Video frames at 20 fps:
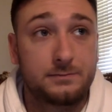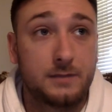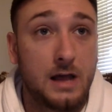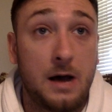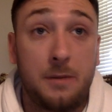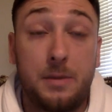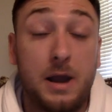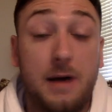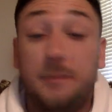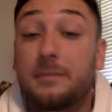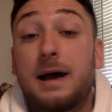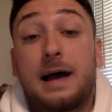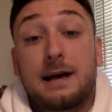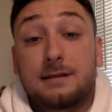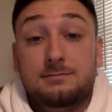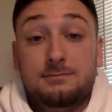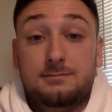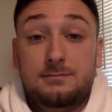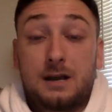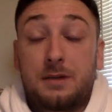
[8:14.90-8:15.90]
not
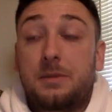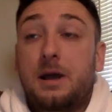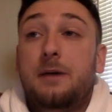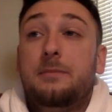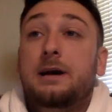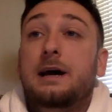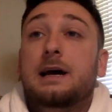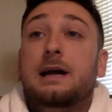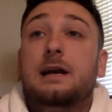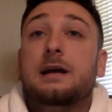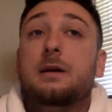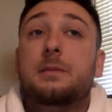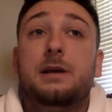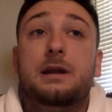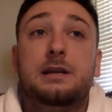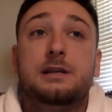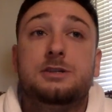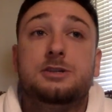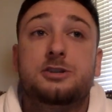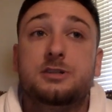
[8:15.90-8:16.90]
mad. I
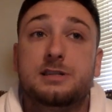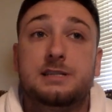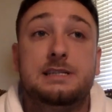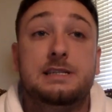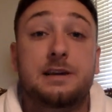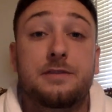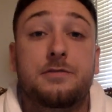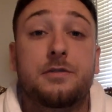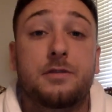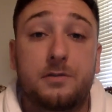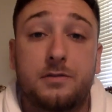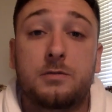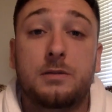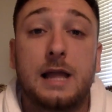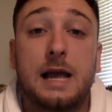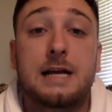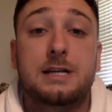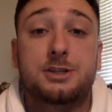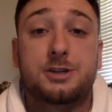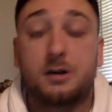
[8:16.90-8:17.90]
mean, it's just different from
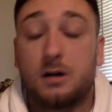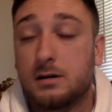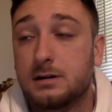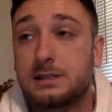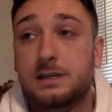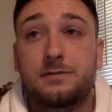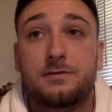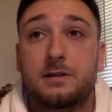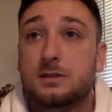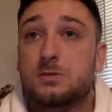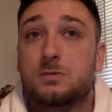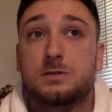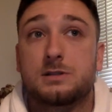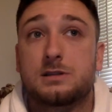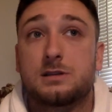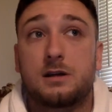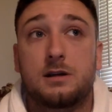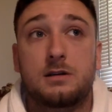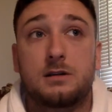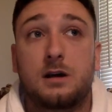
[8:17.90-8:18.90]
last year. Our defense
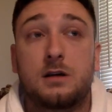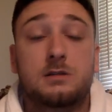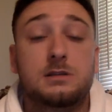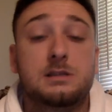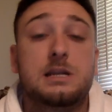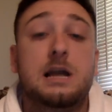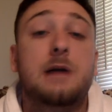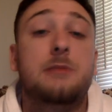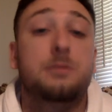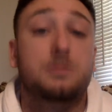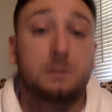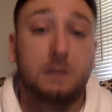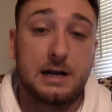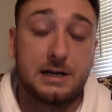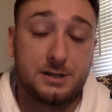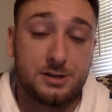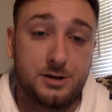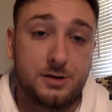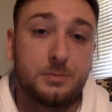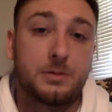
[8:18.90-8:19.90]
was unstoppable
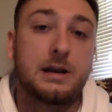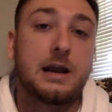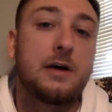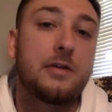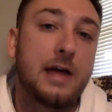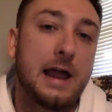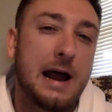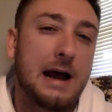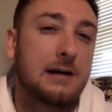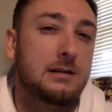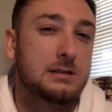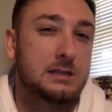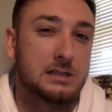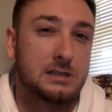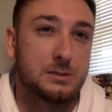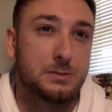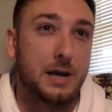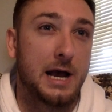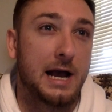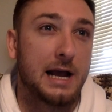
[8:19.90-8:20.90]
last year. But now that
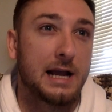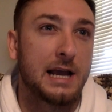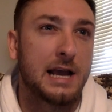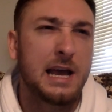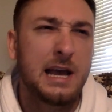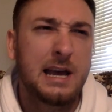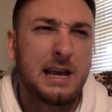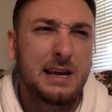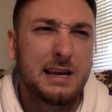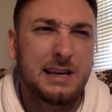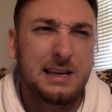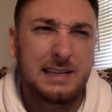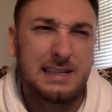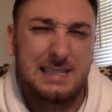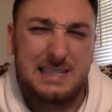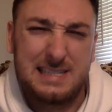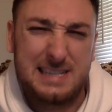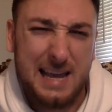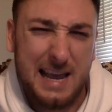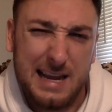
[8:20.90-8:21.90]
Alisson's back,
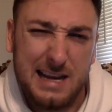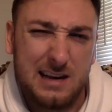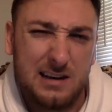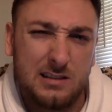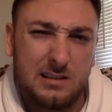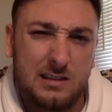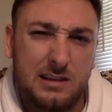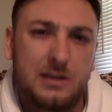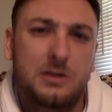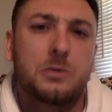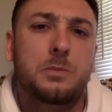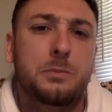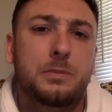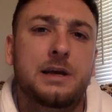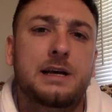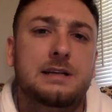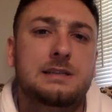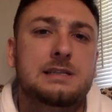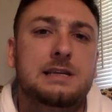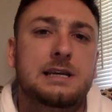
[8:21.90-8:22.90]
he's taken a little
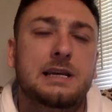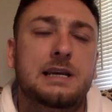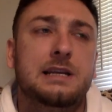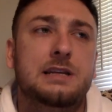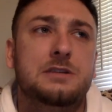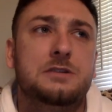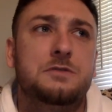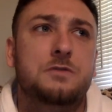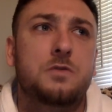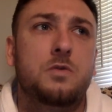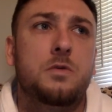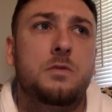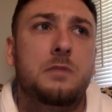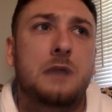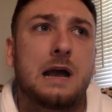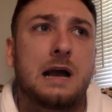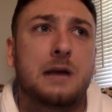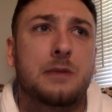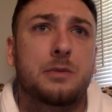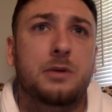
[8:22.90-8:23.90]
bit to get his form
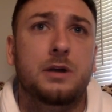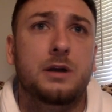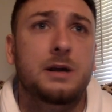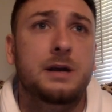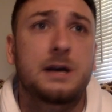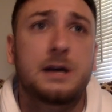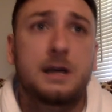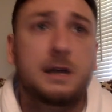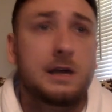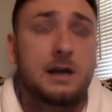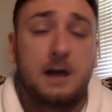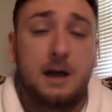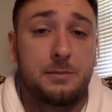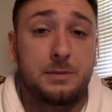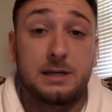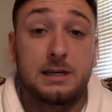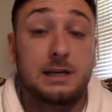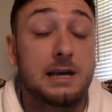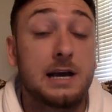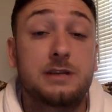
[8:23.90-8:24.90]
back. But, I
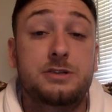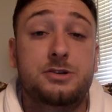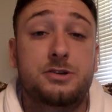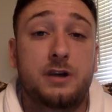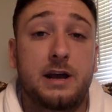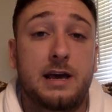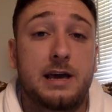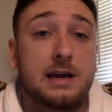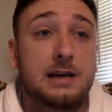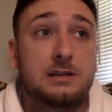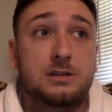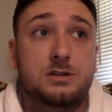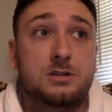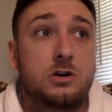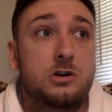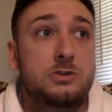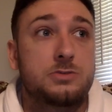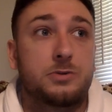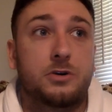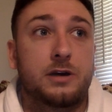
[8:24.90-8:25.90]
mean, yesterday against
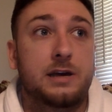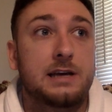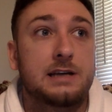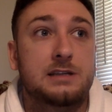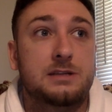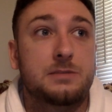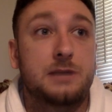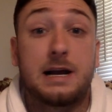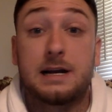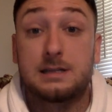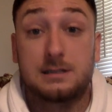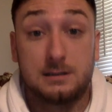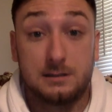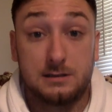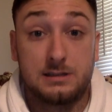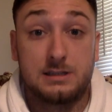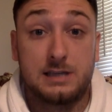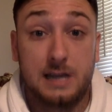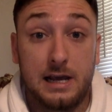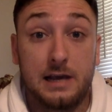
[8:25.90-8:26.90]
Salzburg, he had some
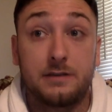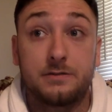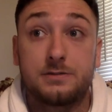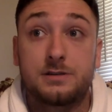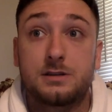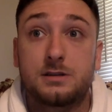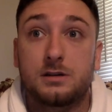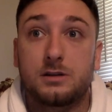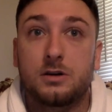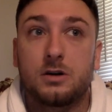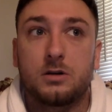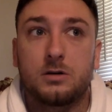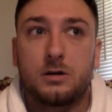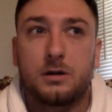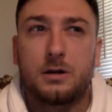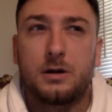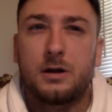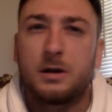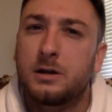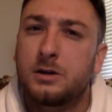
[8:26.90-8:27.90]
excellent saves.
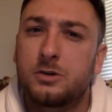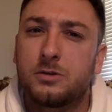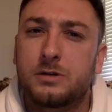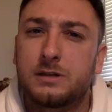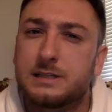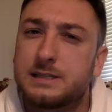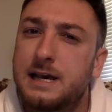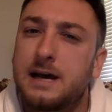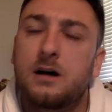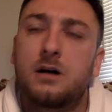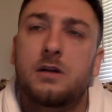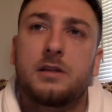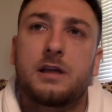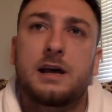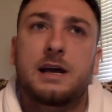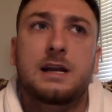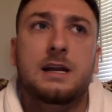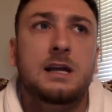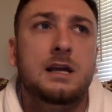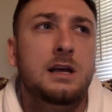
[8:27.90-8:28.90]
And you can tell
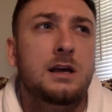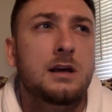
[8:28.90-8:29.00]
that